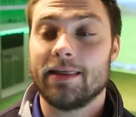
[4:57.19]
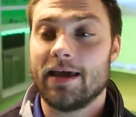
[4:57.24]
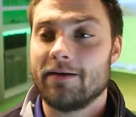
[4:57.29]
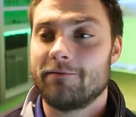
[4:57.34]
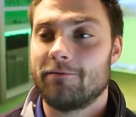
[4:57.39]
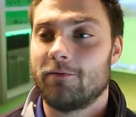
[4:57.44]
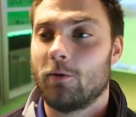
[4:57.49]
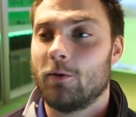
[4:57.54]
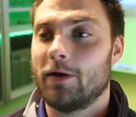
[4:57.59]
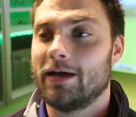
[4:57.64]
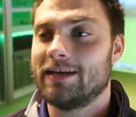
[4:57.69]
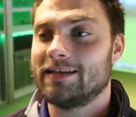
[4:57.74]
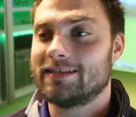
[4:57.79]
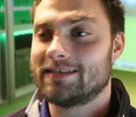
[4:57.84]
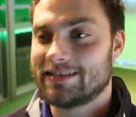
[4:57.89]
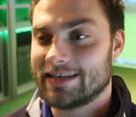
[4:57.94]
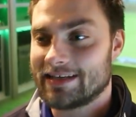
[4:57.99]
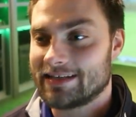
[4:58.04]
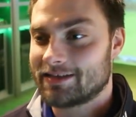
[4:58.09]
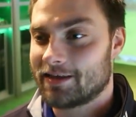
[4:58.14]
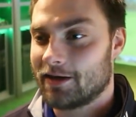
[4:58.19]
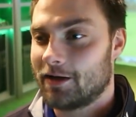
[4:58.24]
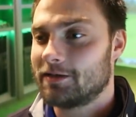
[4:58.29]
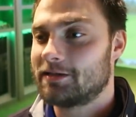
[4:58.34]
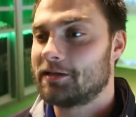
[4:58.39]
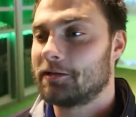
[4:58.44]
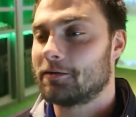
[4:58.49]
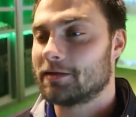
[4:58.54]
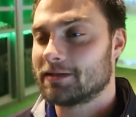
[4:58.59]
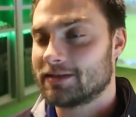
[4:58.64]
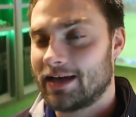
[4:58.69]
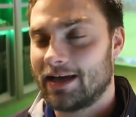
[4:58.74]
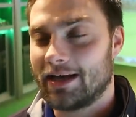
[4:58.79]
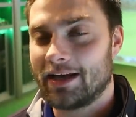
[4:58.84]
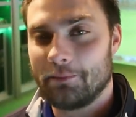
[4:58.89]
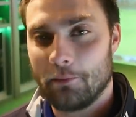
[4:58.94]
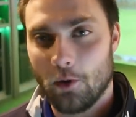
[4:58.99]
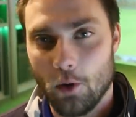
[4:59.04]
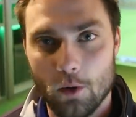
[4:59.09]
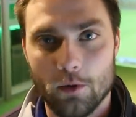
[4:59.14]
Therefore, it is six thirty on a
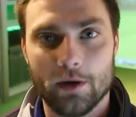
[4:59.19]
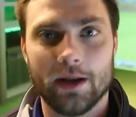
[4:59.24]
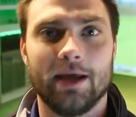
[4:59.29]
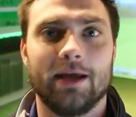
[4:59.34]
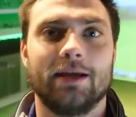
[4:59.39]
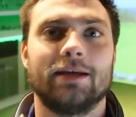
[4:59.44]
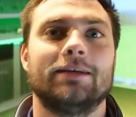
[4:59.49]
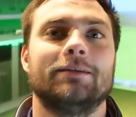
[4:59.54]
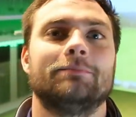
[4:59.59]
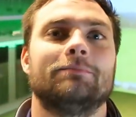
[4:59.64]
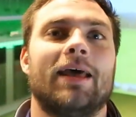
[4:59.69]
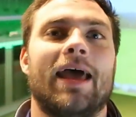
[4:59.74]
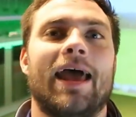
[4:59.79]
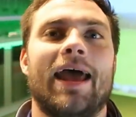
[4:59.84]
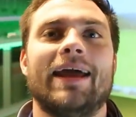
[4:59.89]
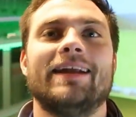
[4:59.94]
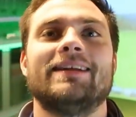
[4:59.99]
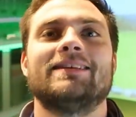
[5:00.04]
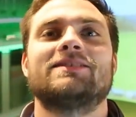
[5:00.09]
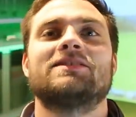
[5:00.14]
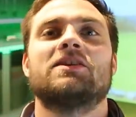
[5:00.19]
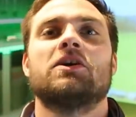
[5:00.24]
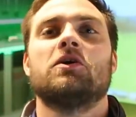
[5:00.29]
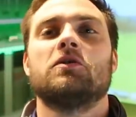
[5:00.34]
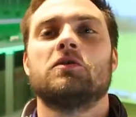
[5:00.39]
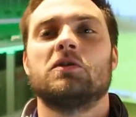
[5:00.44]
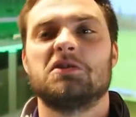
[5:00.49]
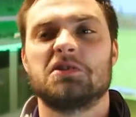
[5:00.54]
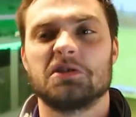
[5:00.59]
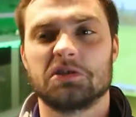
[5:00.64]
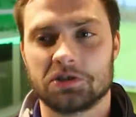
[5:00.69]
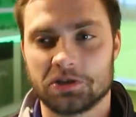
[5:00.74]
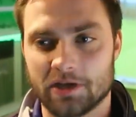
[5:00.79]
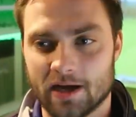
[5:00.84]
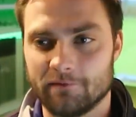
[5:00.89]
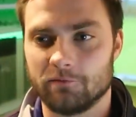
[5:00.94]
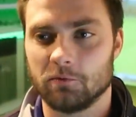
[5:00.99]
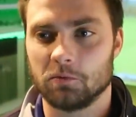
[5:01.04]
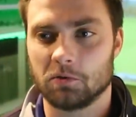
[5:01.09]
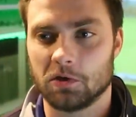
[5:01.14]
Saturday morning, hence the
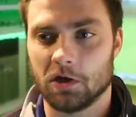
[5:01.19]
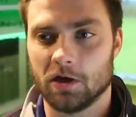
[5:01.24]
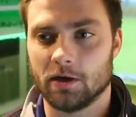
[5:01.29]
disheveled